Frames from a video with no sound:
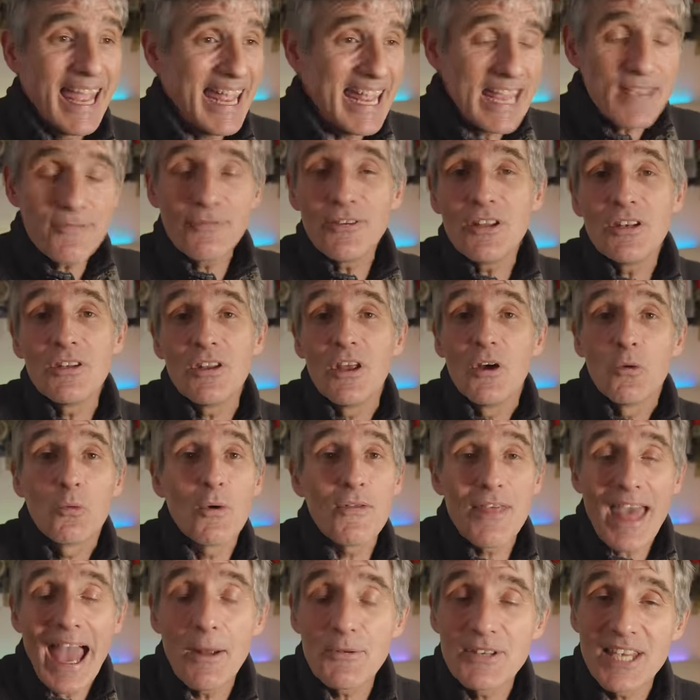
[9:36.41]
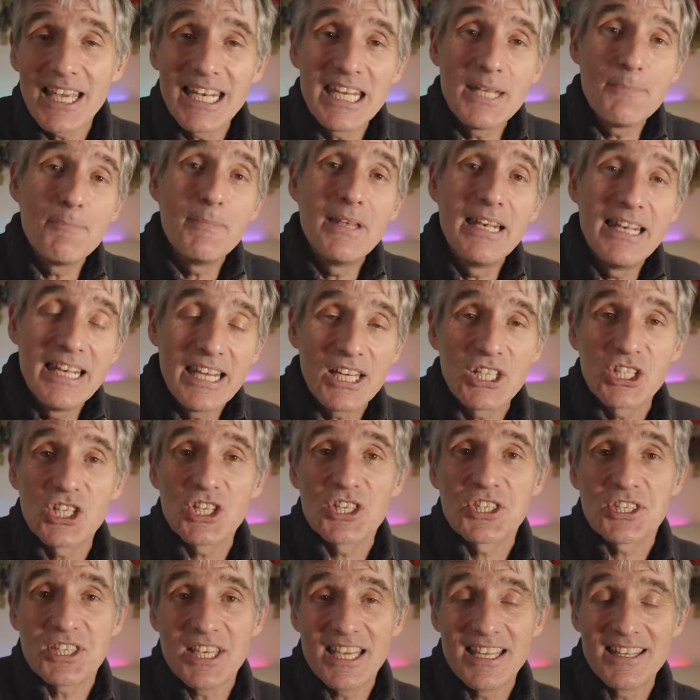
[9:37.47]
even without any
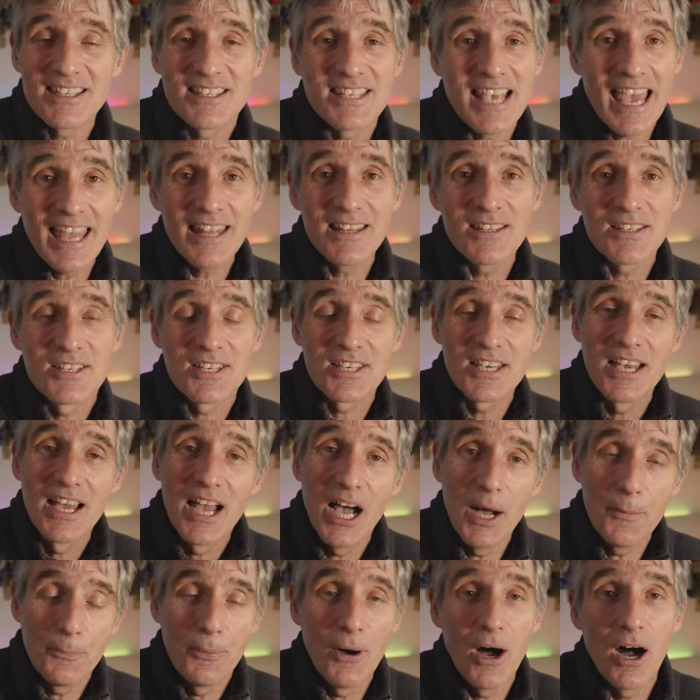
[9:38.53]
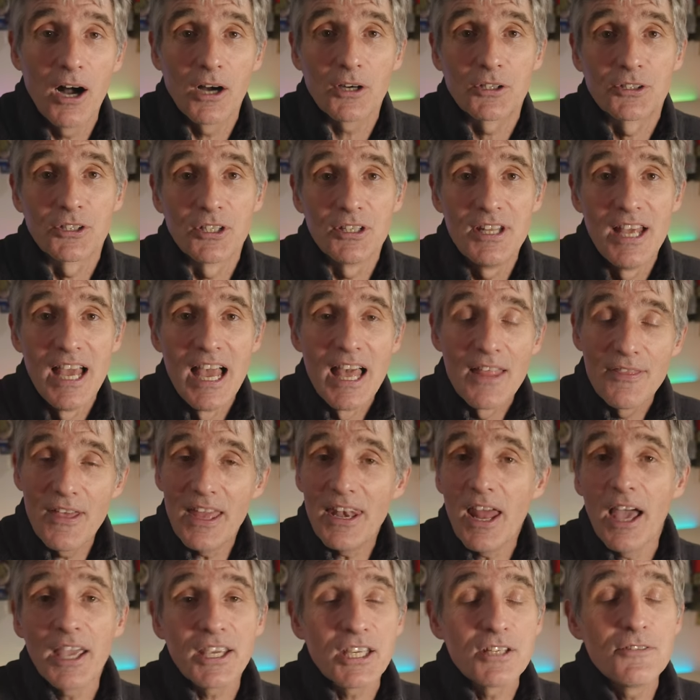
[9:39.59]
malicious intent at Parkrun,
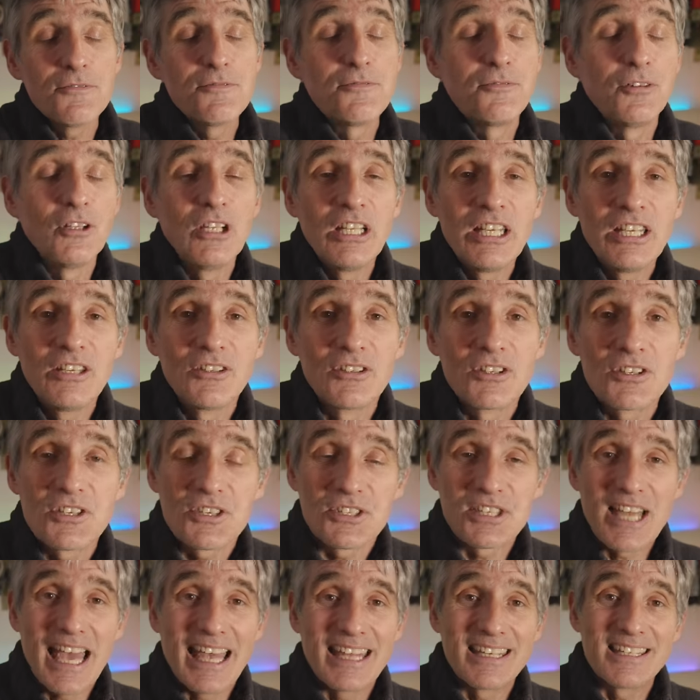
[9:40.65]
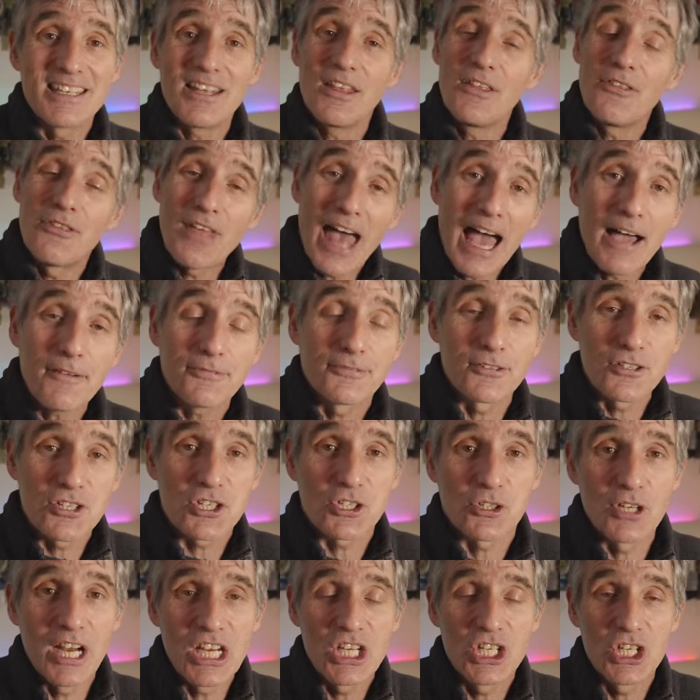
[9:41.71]
then I can fully understand that
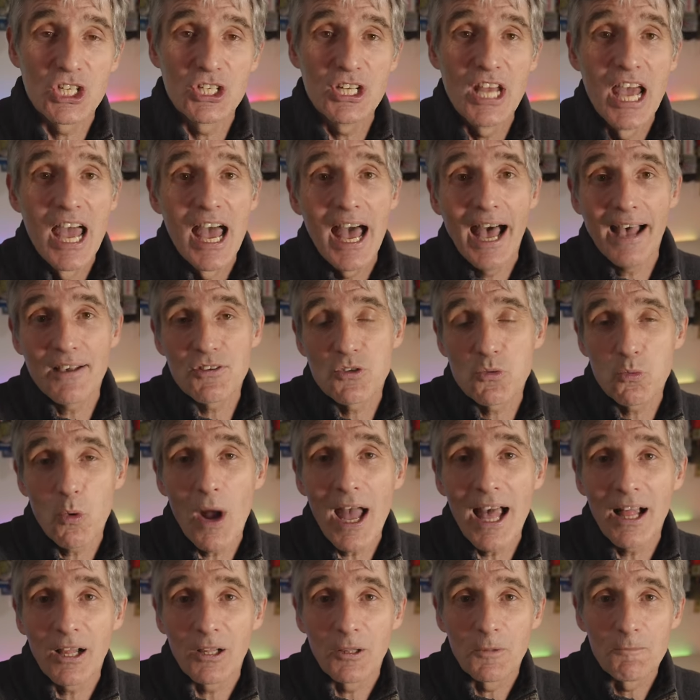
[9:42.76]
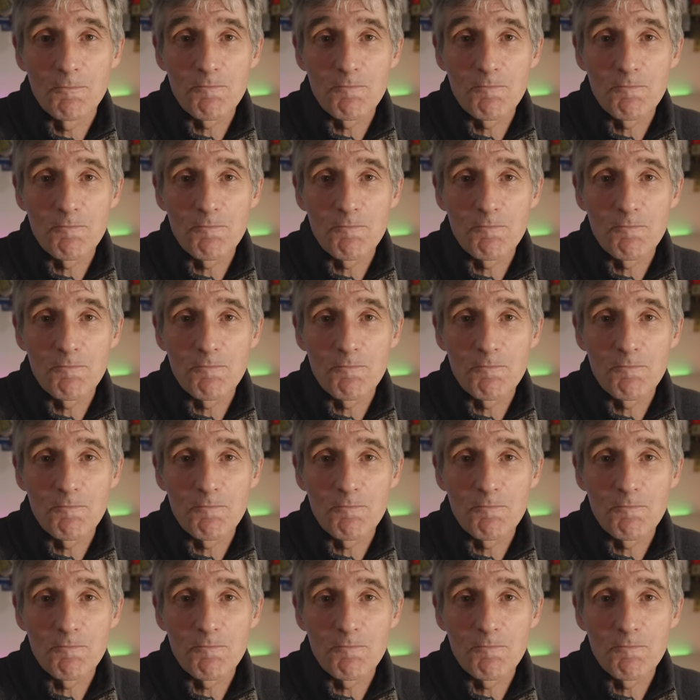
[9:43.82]
frustration as well.